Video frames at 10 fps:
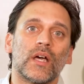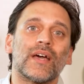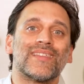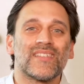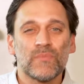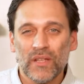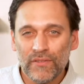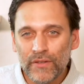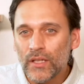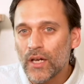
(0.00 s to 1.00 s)
This
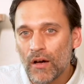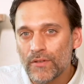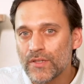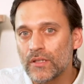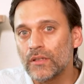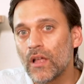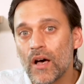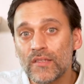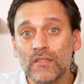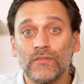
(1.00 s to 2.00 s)
benefit covers the
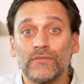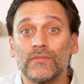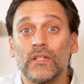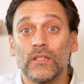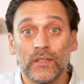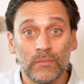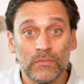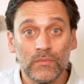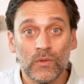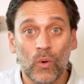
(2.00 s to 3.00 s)
loss of a
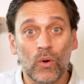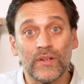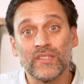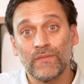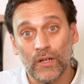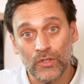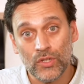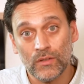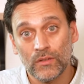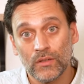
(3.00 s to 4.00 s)
limb or its
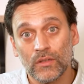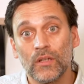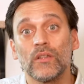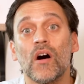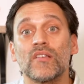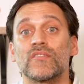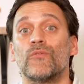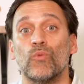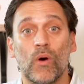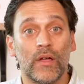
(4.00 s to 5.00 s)
function, loss
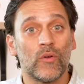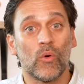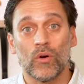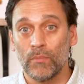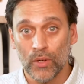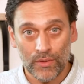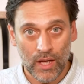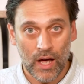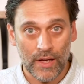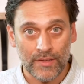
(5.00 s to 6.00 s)
of one or both
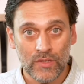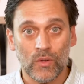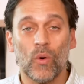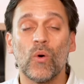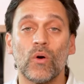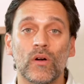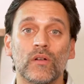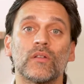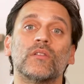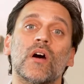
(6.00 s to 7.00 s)
eyes, or
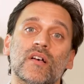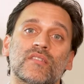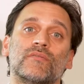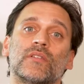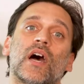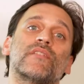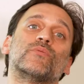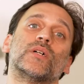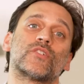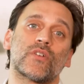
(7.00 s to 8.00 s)
loss of life
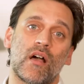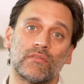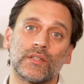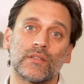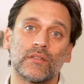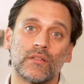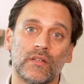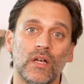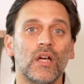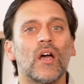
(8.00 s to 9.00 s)
while traveling.
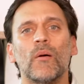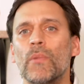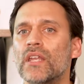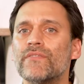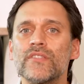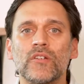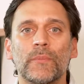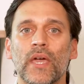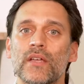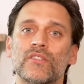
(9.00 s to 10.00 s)
Benefits are
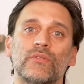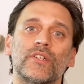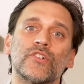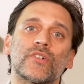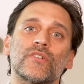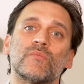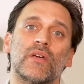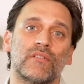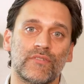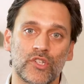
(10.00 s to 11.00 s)
paid to an insured's
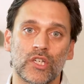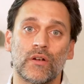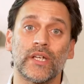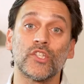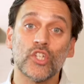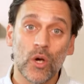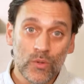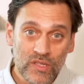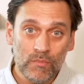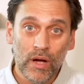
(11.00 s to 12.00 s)
beneficiary
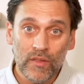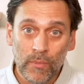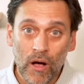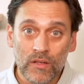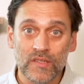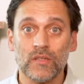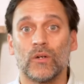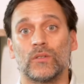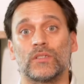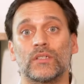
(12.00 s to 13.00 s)
chosen by the
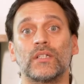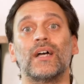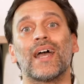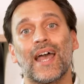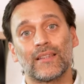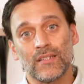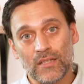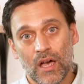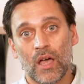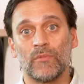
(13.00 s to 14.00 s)
policyholder at the
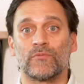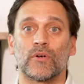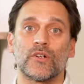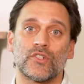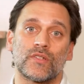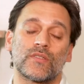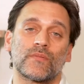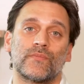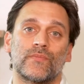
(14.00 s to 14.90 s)
time of purchase.